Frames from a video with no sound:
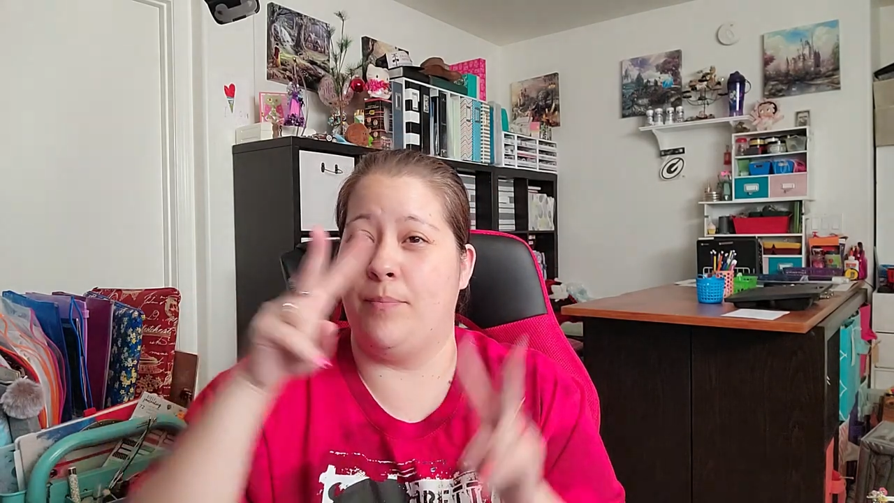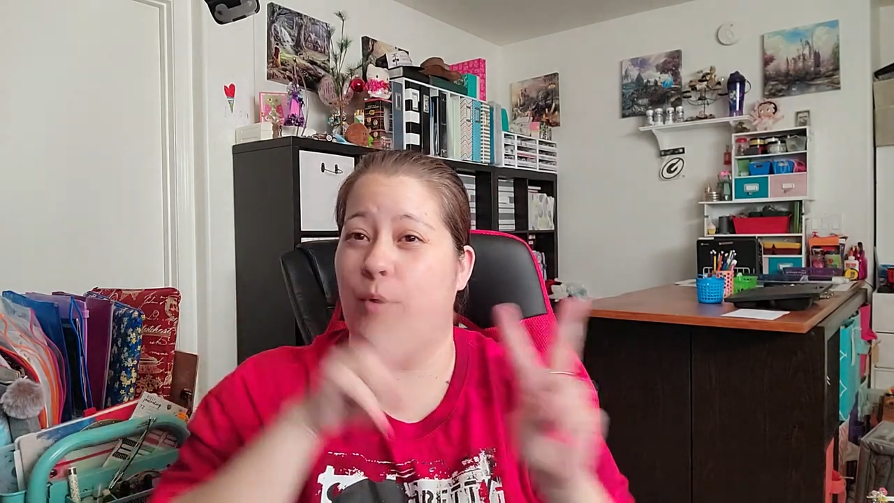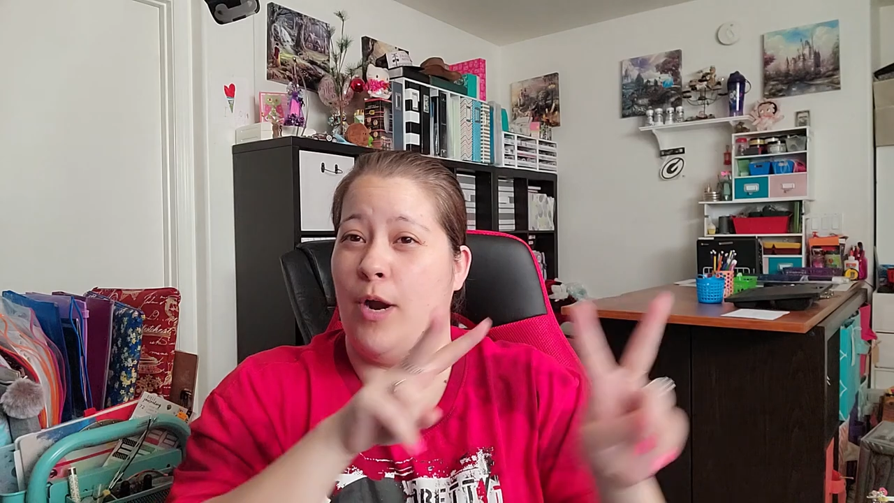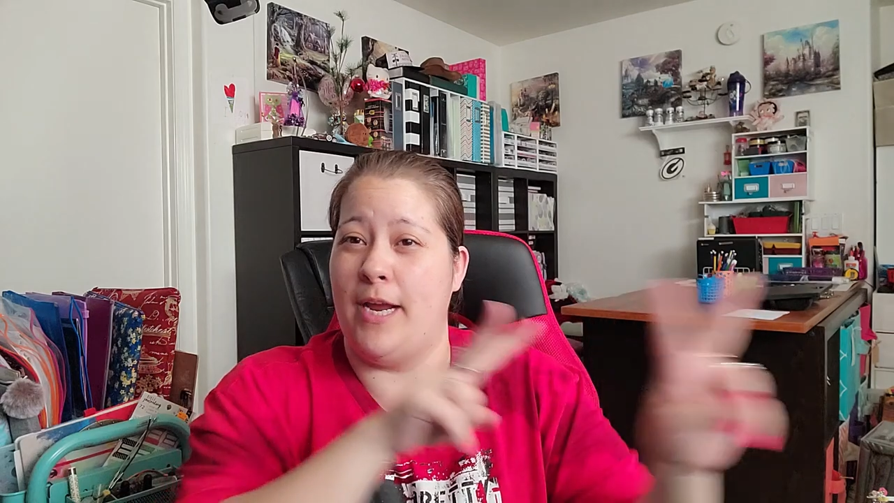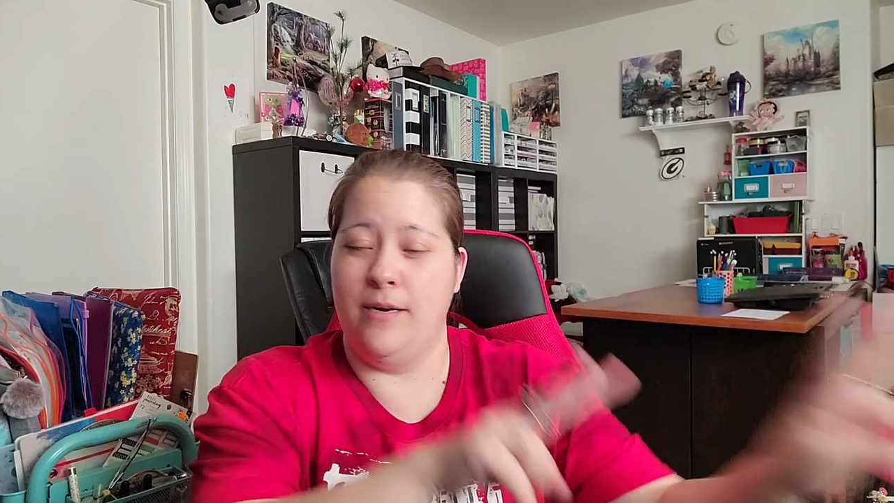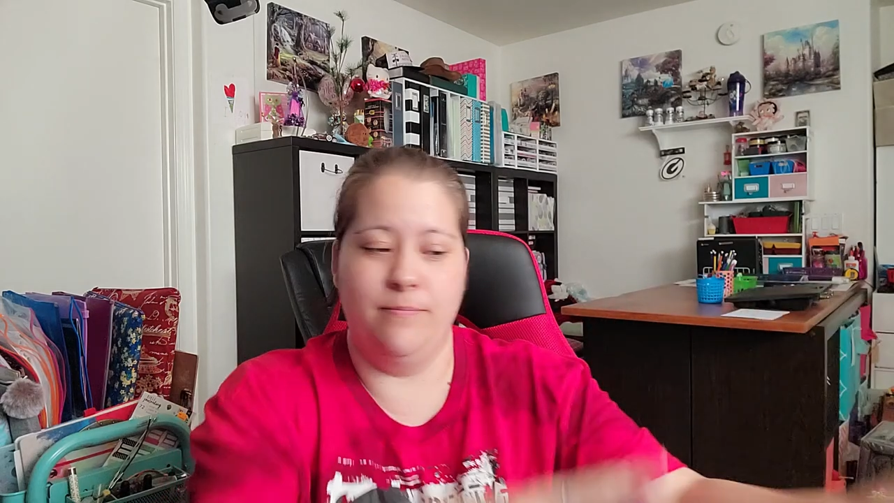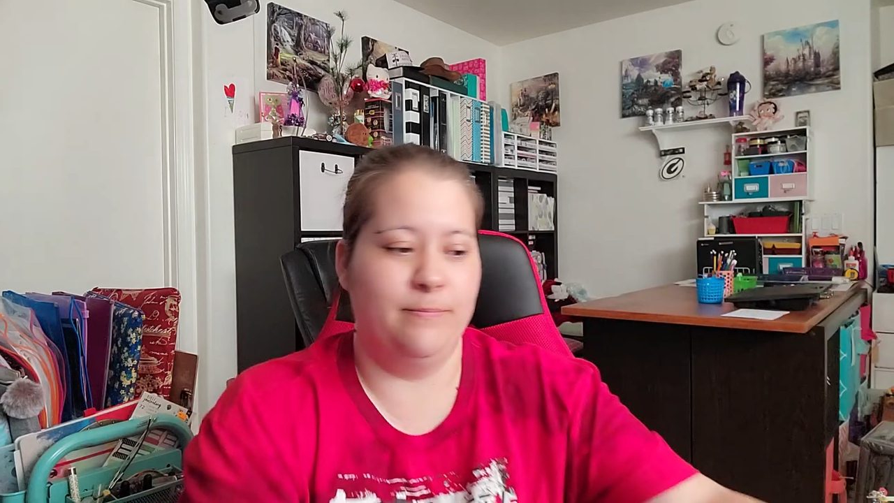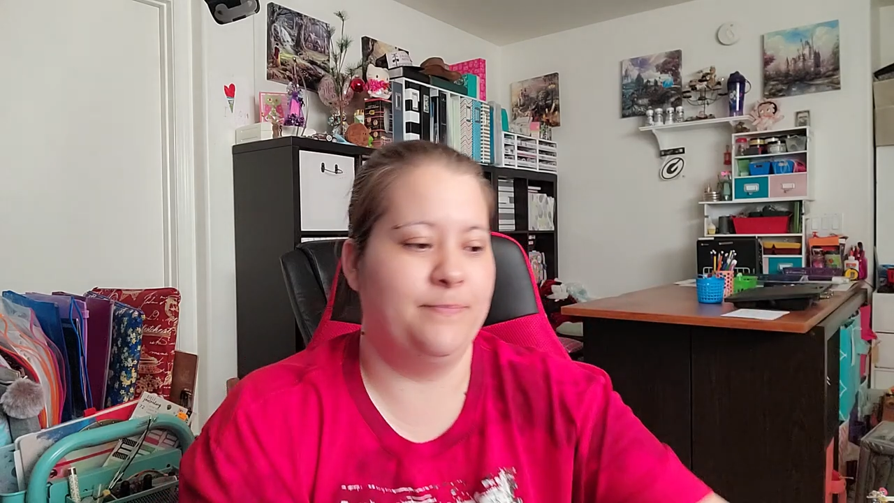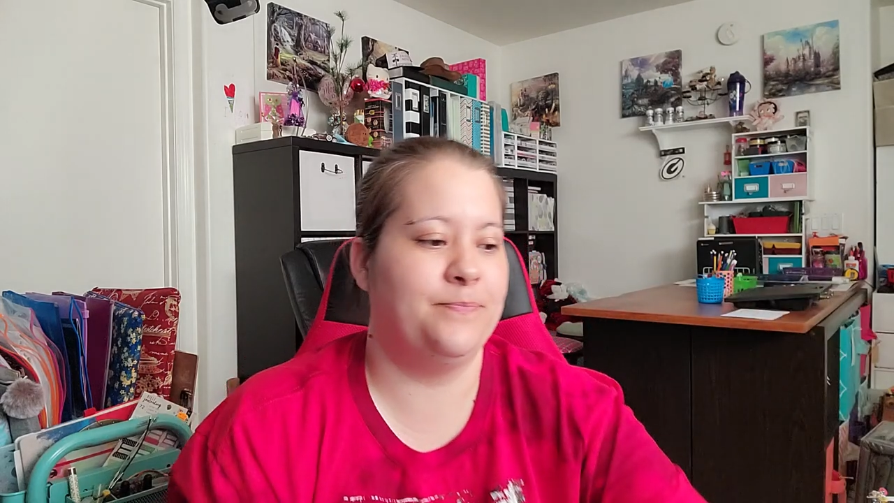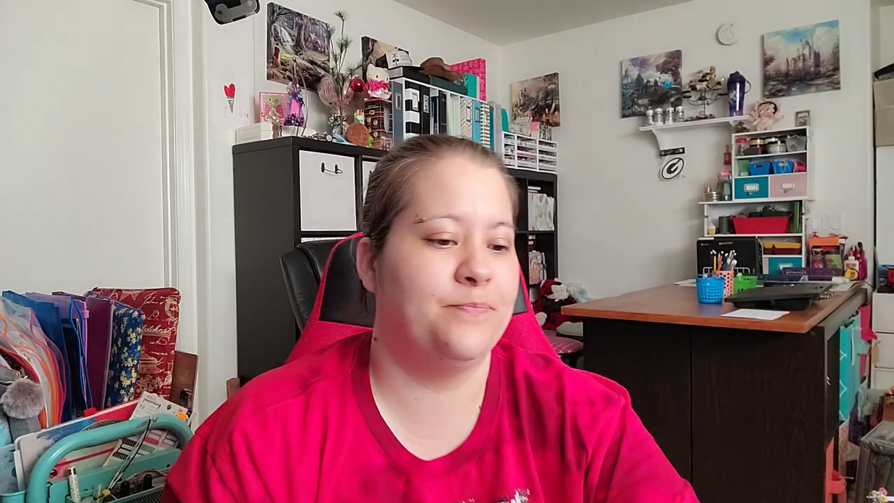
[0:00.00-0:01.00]
parade,
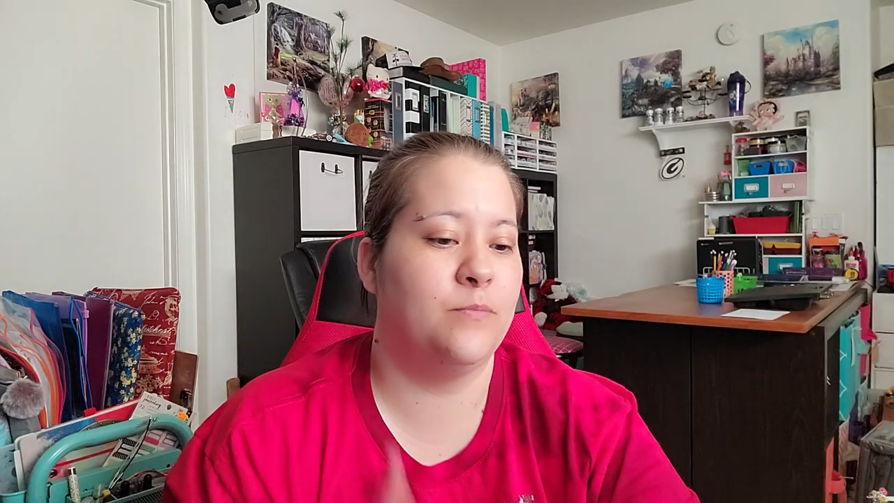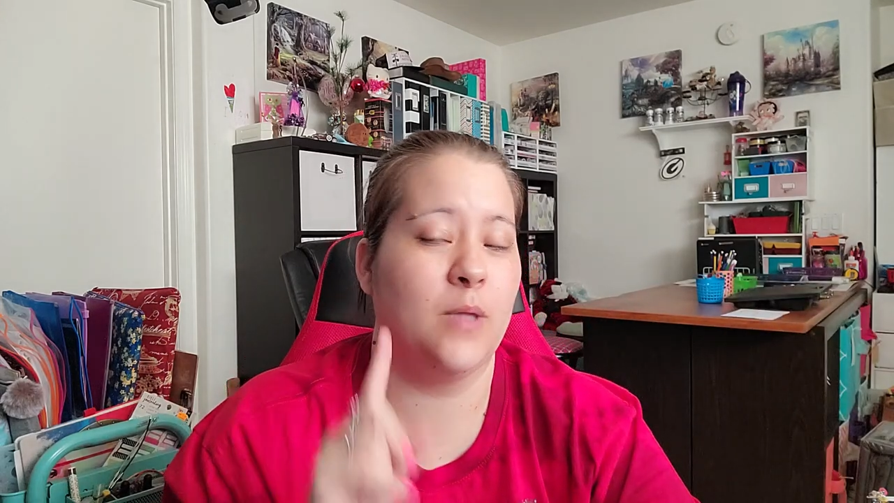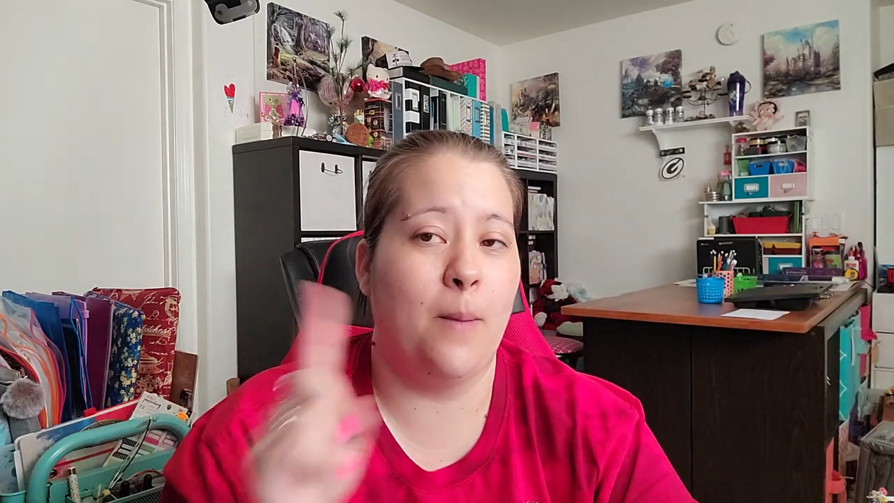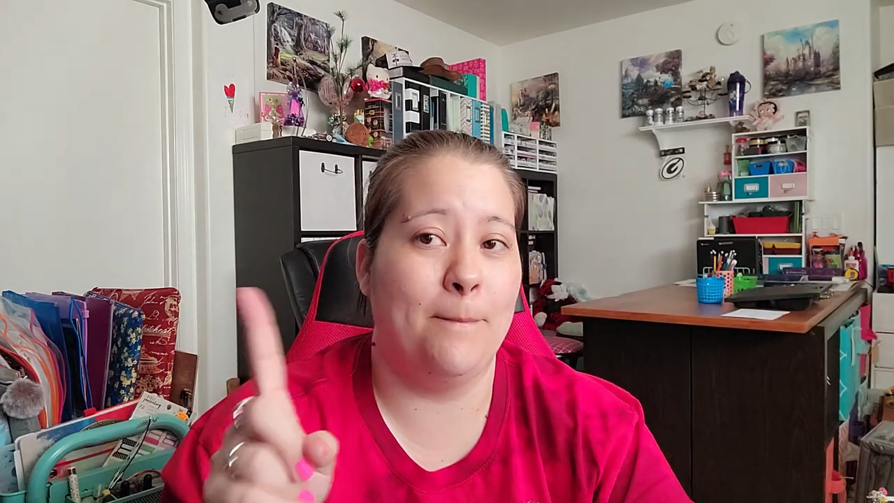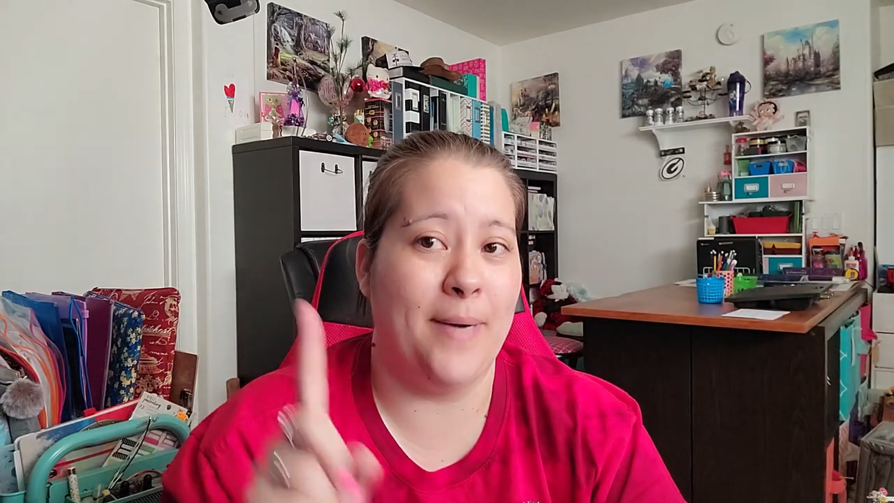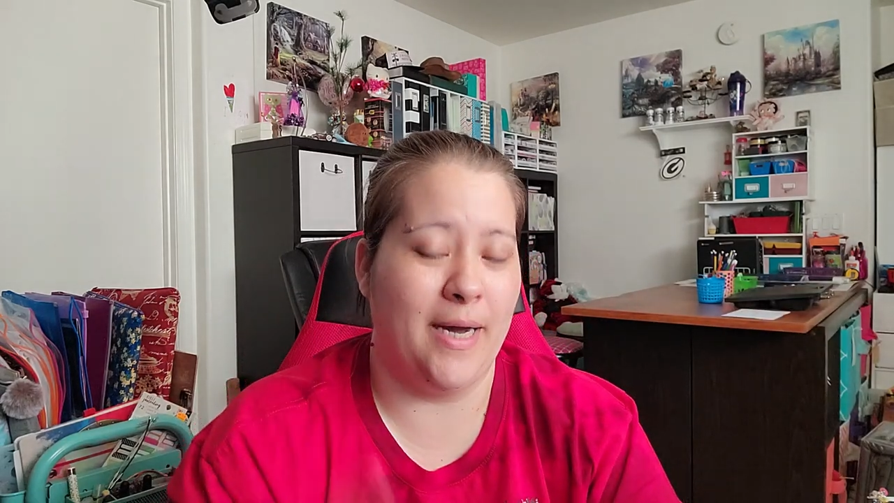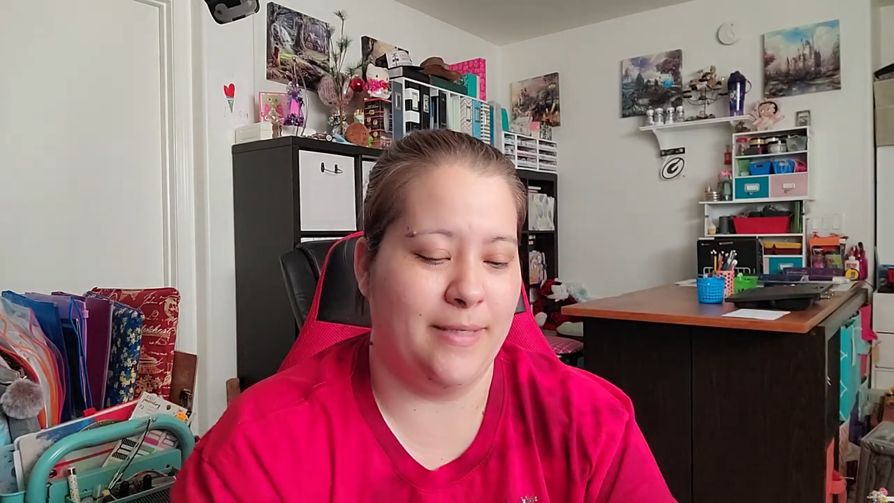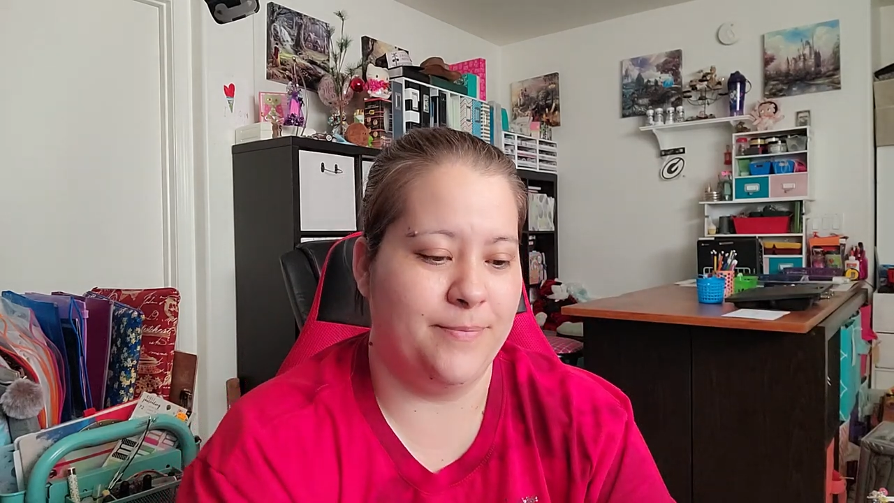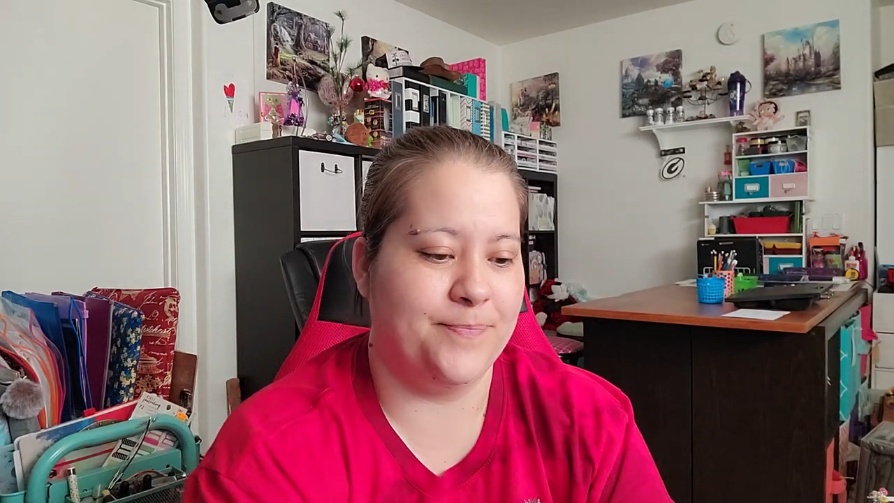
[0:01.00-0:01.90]
but